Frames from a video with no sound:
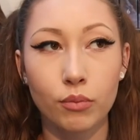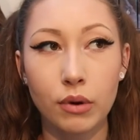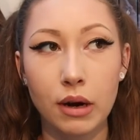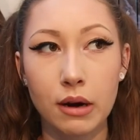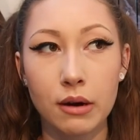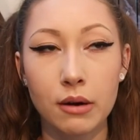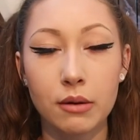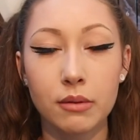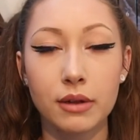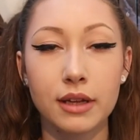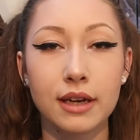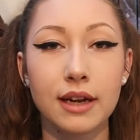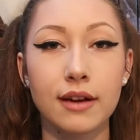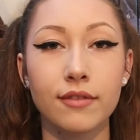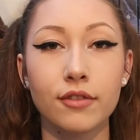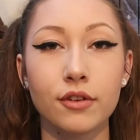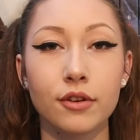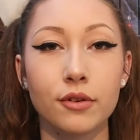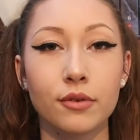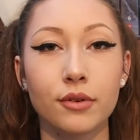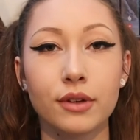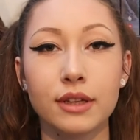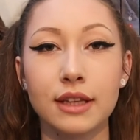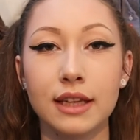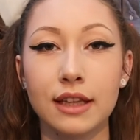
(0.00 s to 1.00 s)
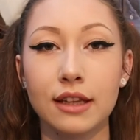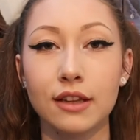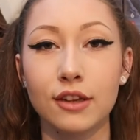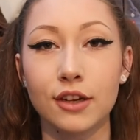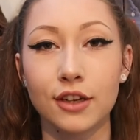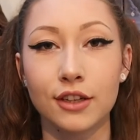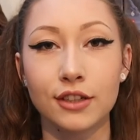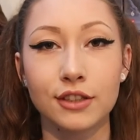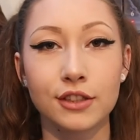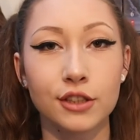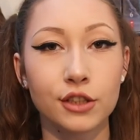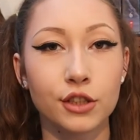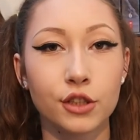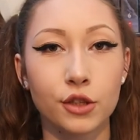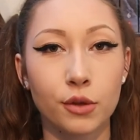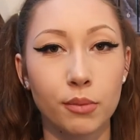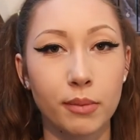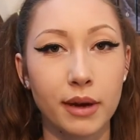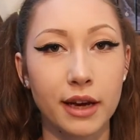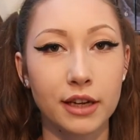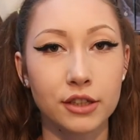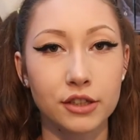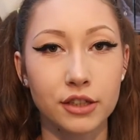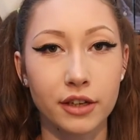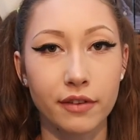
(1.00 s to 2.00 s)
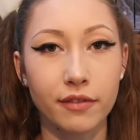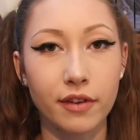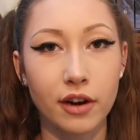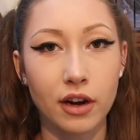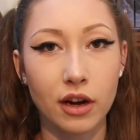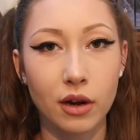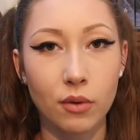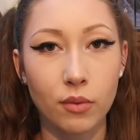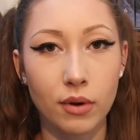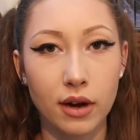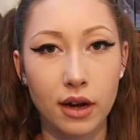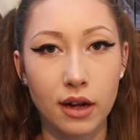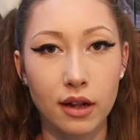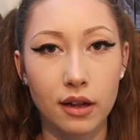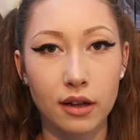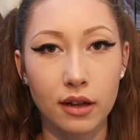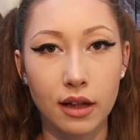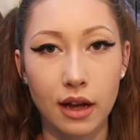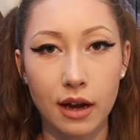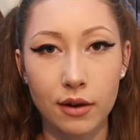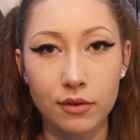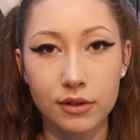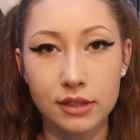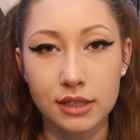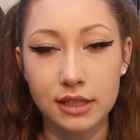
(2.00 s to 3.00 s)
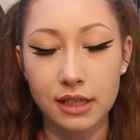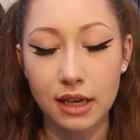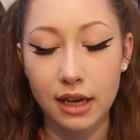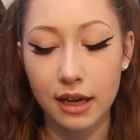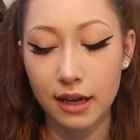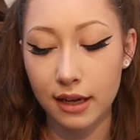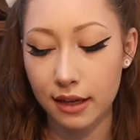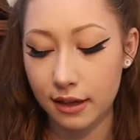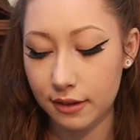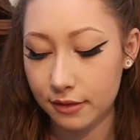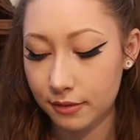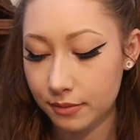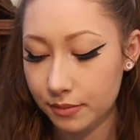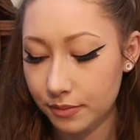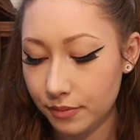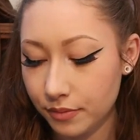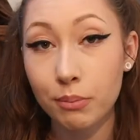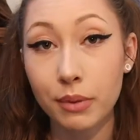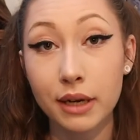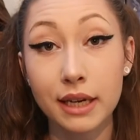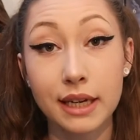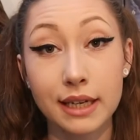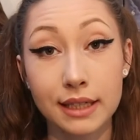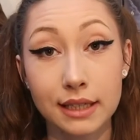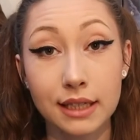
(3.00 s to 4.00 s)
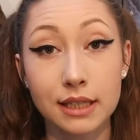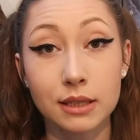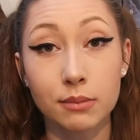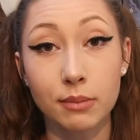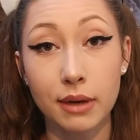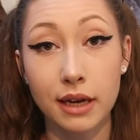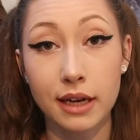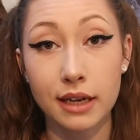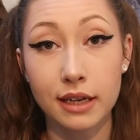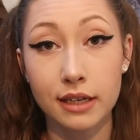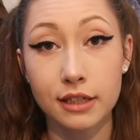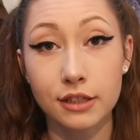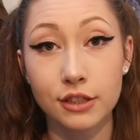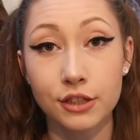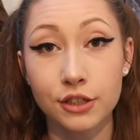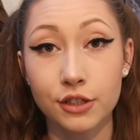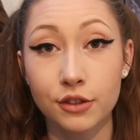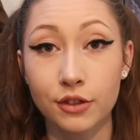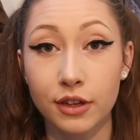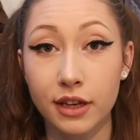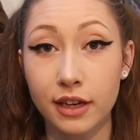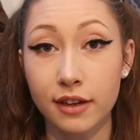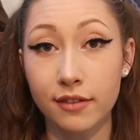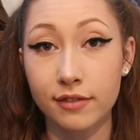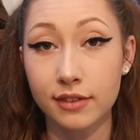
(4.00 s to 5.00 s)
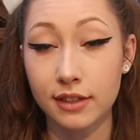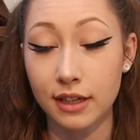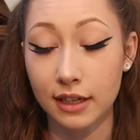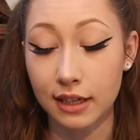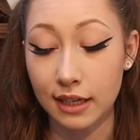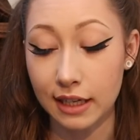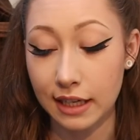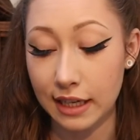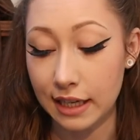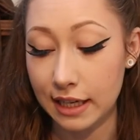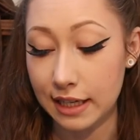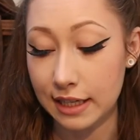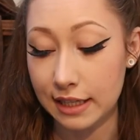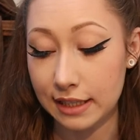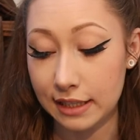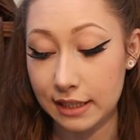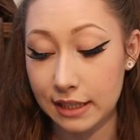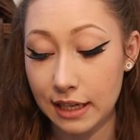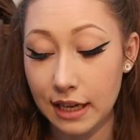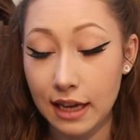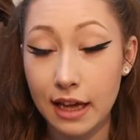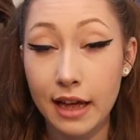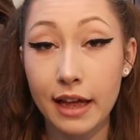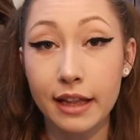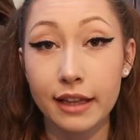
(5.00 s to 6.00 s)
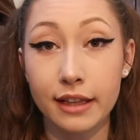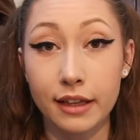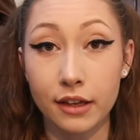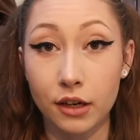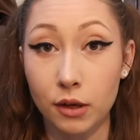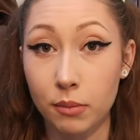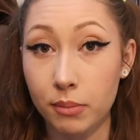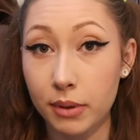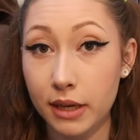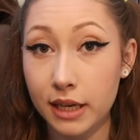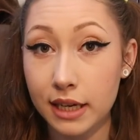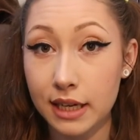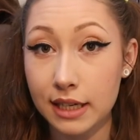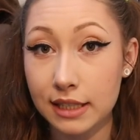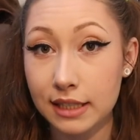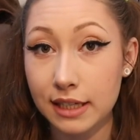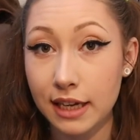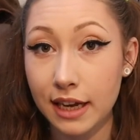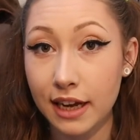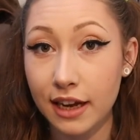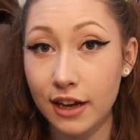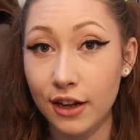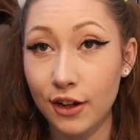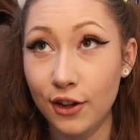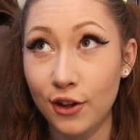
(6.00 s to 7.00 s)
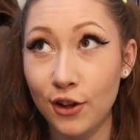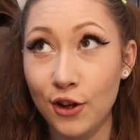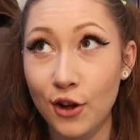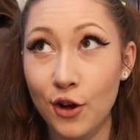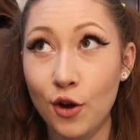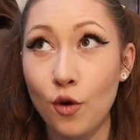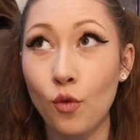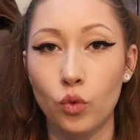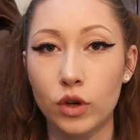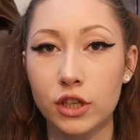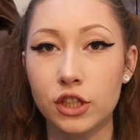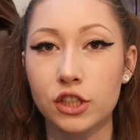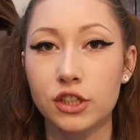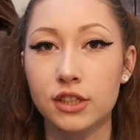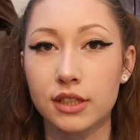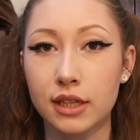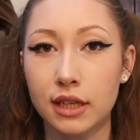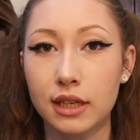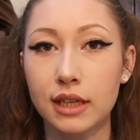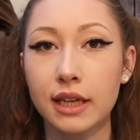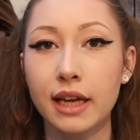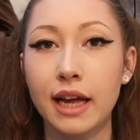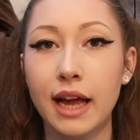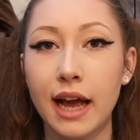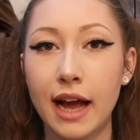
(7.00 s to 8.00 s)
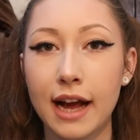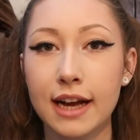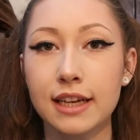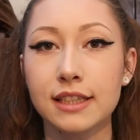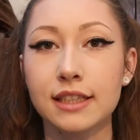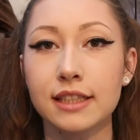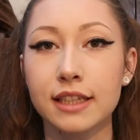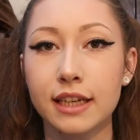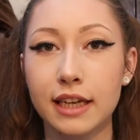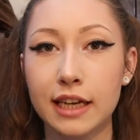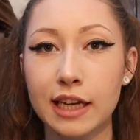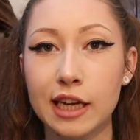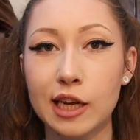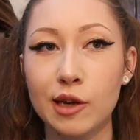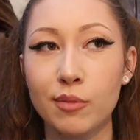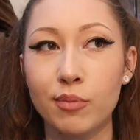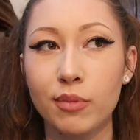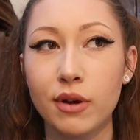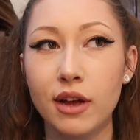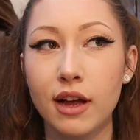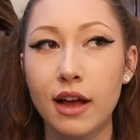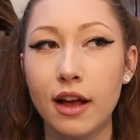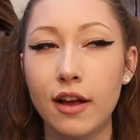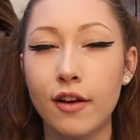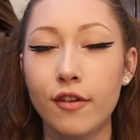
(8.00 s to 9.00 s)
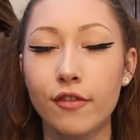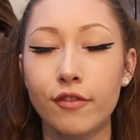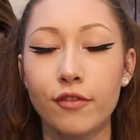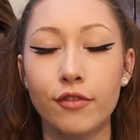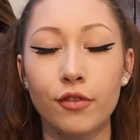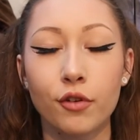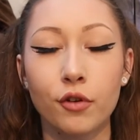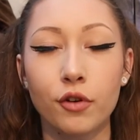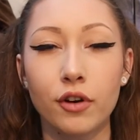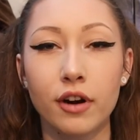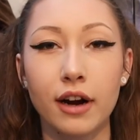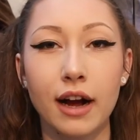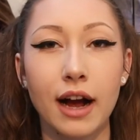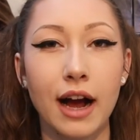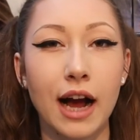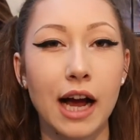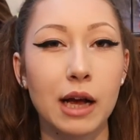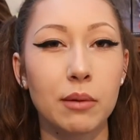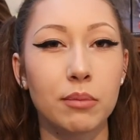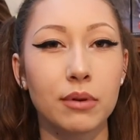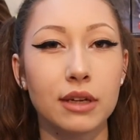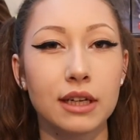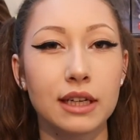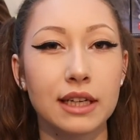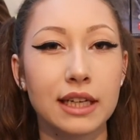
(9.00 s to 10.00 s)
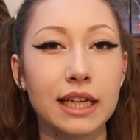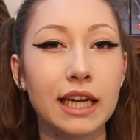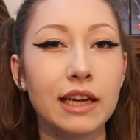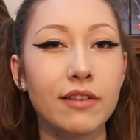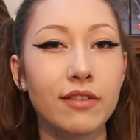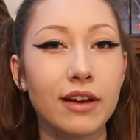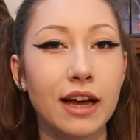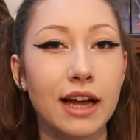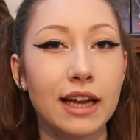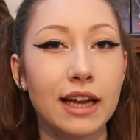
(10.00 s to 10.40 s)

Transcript: probably never really learned to do magic very well, I would say. But he does manage to give Dudley his little piggy tail, which Dudley has to keep for, I believe,